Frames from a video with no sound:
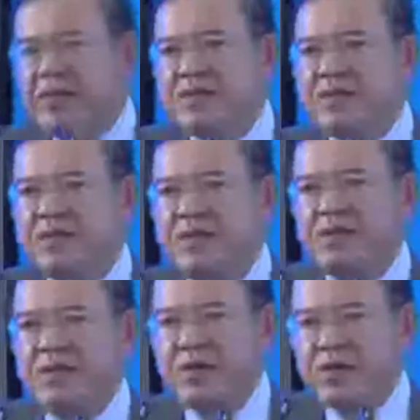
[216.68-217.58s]
which
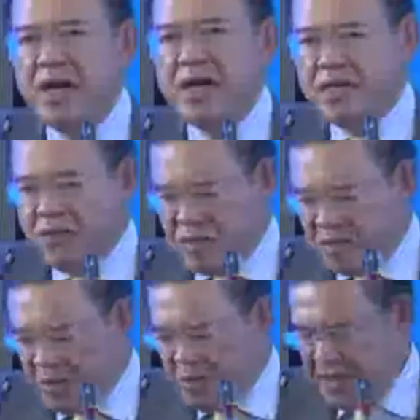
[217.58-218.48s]
we would like to
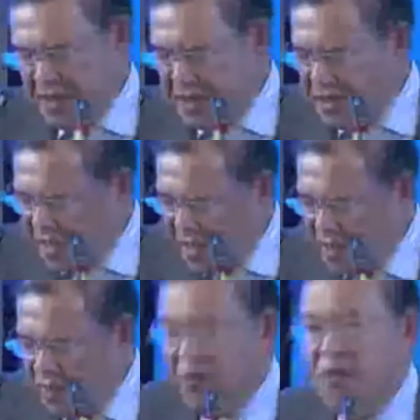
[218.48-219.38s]
support, and I
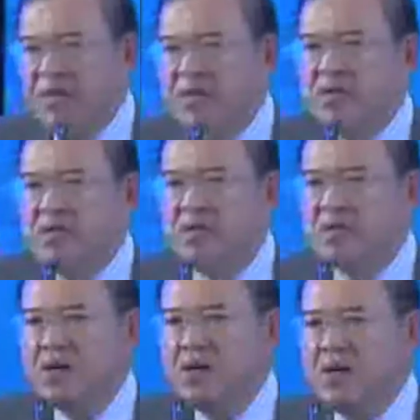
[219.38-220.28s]
look forward to
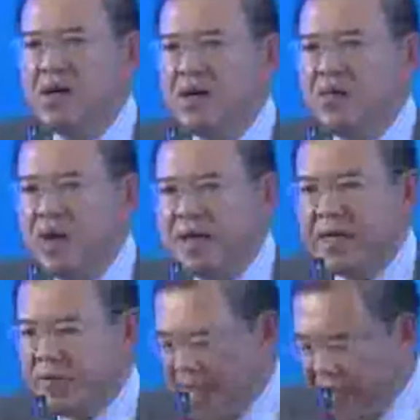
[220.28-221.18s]

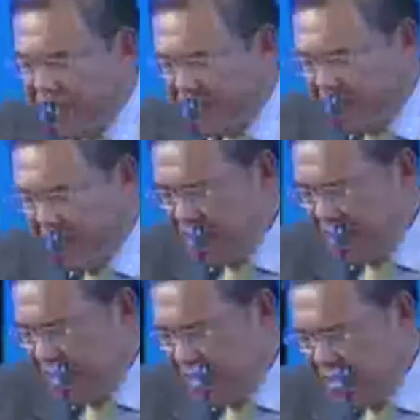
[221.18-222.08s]
working with
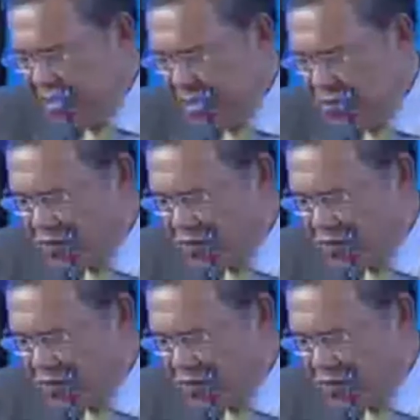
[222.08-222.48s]
ITC to